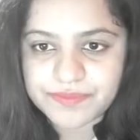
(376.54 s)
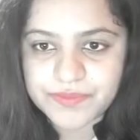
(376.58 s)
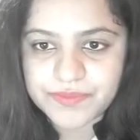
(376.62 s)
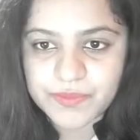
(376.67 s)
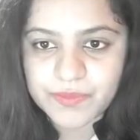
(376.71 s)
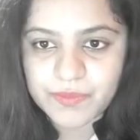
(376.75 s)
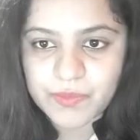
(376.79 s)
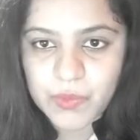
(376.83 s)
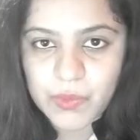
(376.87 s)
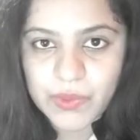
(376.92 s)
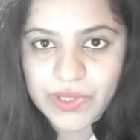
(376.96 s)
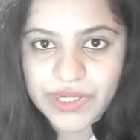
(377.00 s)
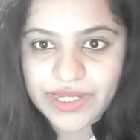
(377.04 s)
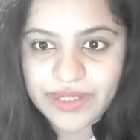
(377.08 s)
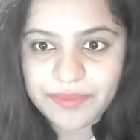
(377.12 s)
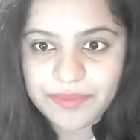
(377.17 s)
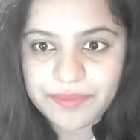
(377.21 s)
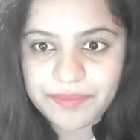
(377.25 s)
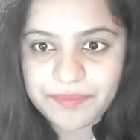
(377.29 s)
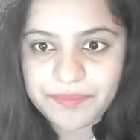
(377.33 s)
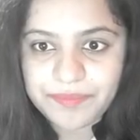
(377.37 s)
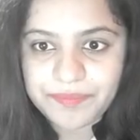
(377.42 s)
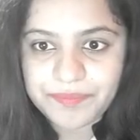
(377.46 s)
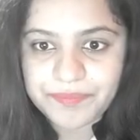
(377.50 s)
Okay.
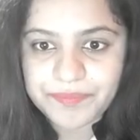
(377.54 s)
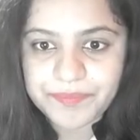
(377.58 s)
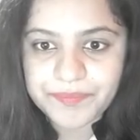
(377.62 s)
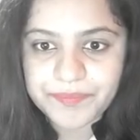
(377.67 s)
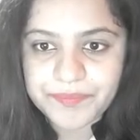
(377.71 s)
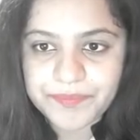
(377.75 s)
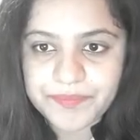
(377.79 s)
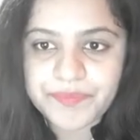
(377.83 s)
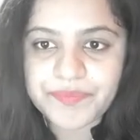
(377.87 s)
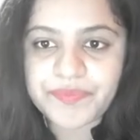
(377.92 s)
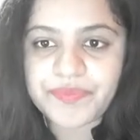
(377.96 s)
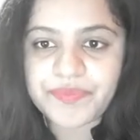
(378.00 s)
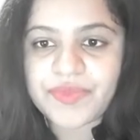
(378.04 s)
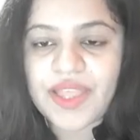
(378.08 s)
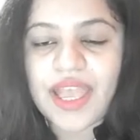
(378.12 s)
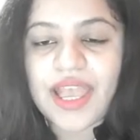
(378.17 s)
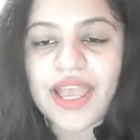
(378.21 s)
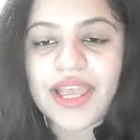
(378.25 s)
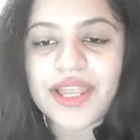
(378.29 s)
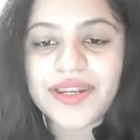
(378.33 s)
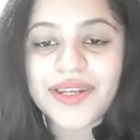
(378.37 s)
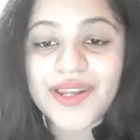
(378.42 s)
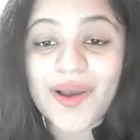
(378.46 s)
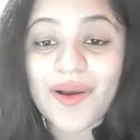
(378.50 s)

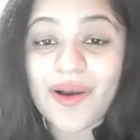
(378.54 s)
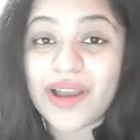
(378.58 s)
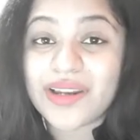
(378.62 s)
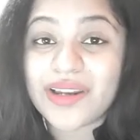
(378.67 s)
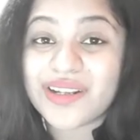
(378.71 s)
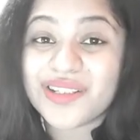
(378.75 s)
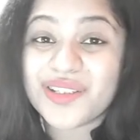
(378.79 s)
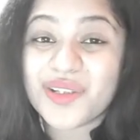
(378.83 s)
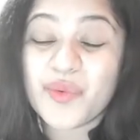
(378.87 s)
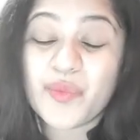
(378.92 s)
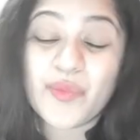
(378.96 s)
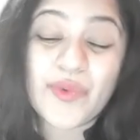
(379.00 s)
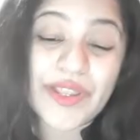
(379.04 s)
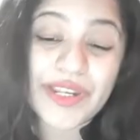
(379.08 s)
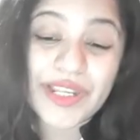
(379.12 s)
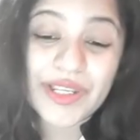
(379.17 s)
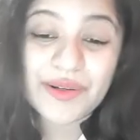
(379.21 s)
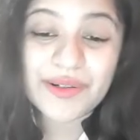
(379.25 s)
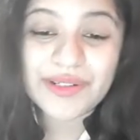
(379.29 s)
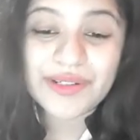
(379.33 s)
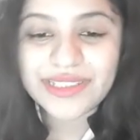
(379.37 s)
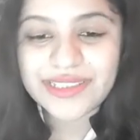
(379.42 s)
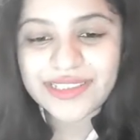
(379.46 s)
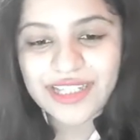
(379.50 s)
Now another very good
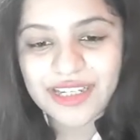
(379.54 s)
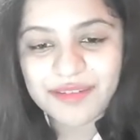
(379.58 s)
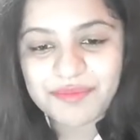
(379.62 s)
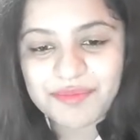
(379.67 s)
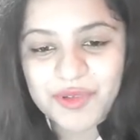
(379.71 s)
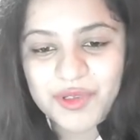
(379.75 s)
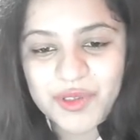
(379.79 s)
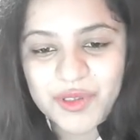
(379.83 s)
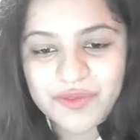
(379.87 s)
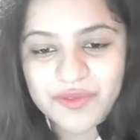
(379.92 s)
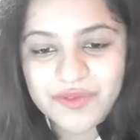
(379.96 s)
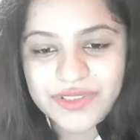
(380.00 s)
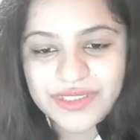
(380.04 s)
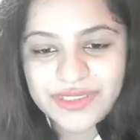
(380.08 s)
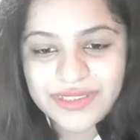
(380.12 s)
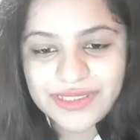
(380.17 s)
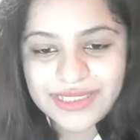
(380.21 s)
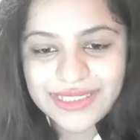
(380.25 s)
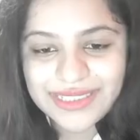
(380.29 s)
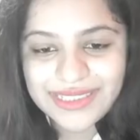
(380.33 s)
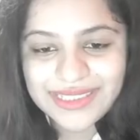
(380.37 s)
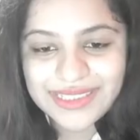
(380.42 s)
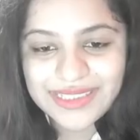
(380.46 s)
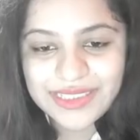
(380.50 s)
example of this
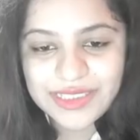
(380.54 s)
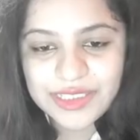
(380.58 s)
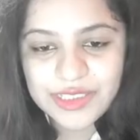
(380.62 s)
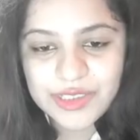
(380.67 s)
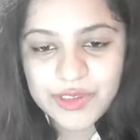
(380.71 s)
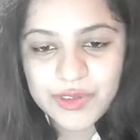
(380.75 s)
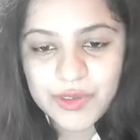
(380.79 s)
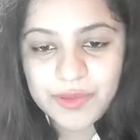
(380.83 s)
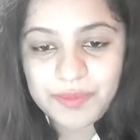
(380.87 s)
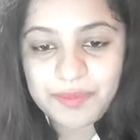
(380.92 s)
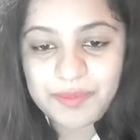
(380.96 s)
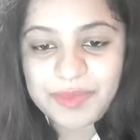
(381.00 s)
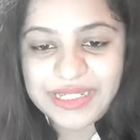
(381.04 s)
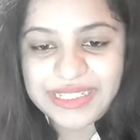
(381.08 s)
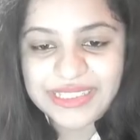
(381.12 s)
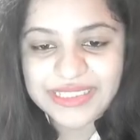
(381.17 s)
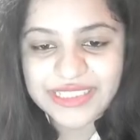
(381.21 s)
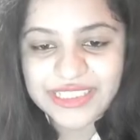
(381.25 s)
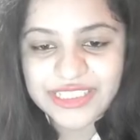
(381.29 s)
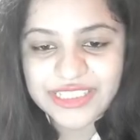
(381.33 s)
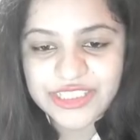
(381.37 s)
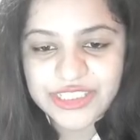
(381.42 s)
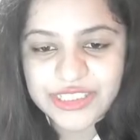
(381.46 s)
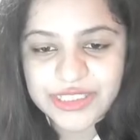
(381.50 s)
is your
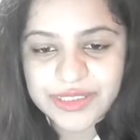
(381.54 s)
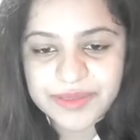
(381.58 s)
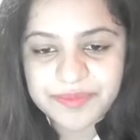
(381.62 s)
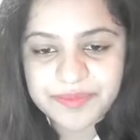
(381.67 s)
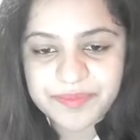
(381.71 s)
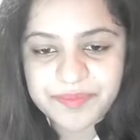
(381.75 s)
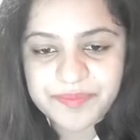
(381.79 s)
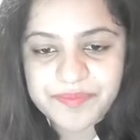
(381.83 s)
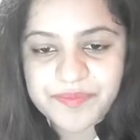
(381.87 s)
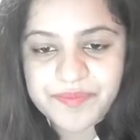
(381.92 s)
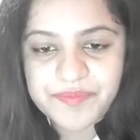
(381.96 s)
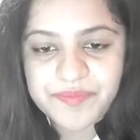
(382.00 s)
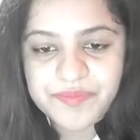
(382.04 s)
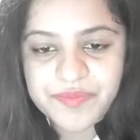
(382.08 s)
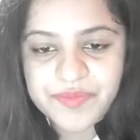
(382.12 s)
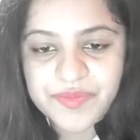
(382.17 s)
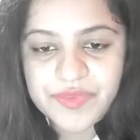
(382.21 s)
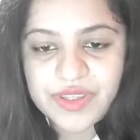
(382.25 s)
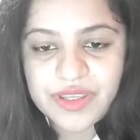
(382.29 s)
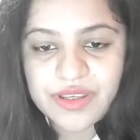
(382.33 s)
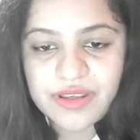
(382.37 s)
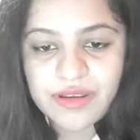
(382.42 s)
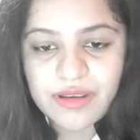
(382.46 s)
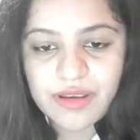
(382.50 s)
BCG,
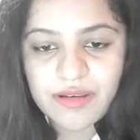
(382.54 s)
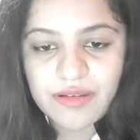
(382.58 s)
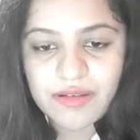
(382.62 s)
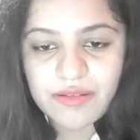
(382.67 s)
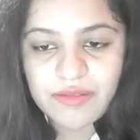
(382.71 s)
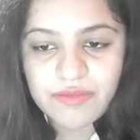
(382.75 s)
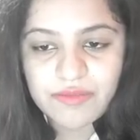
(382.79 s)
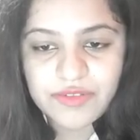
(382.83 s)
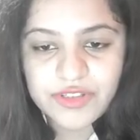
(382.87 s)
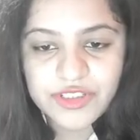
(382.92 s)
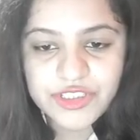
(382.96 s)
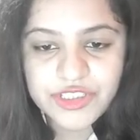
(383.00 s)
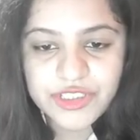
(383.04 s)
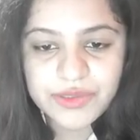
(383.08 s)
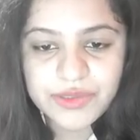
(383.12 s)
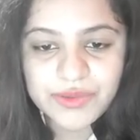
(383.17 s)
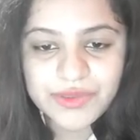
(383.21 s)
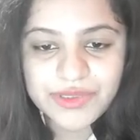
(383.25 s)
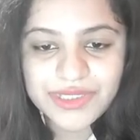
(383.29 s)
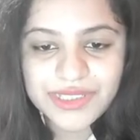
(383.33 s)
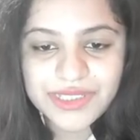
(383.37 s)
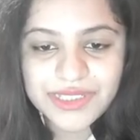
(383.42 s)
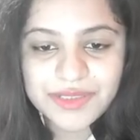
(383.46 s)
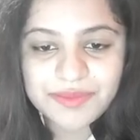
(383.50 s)
which
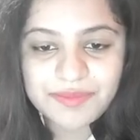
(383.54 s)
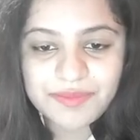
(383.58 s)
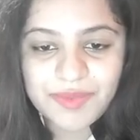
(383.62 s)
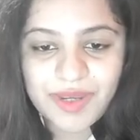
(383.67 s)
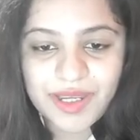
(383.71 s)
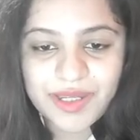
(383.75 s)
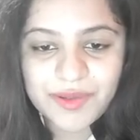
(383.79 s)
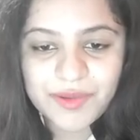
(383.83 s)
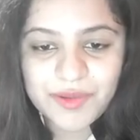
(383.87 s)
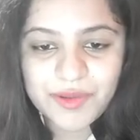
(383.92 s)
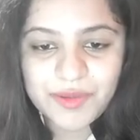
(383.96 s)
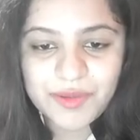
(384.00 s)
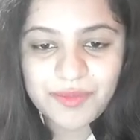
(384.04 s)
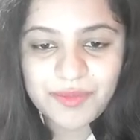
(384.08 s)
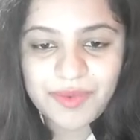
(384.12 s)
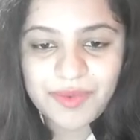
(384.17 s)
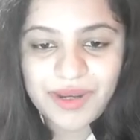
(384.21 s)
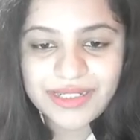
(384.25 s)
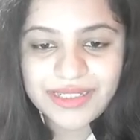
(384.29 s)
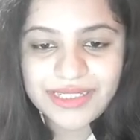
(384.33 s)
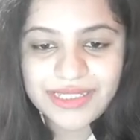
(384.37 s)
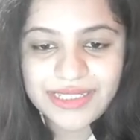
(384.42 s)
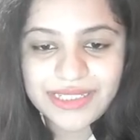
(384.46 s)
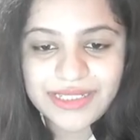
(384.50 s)
uses
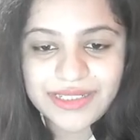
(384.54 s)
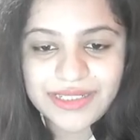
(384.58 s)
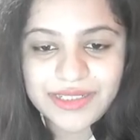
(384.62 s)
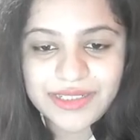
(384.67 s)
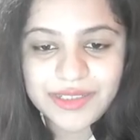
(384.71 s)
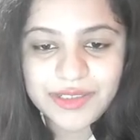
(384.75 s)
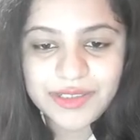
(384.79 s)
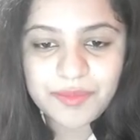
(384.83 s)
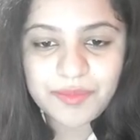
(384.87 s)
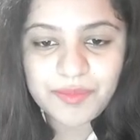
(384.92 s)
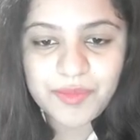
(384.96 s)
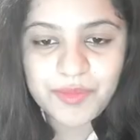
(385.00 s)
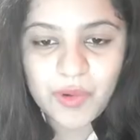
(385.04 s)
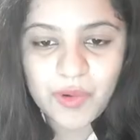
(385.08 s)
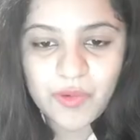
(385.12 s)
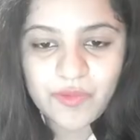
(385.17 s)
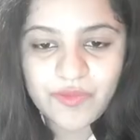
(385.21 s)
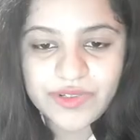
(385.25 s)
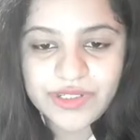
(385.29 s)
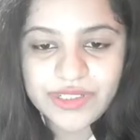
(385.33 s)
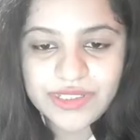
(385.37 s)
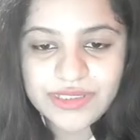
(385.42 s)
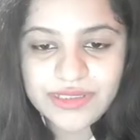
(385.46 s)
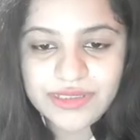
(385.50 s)
Mycobacterium
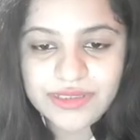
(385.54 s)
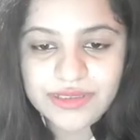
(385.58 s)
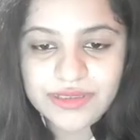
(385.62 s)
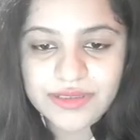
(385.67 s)
bovis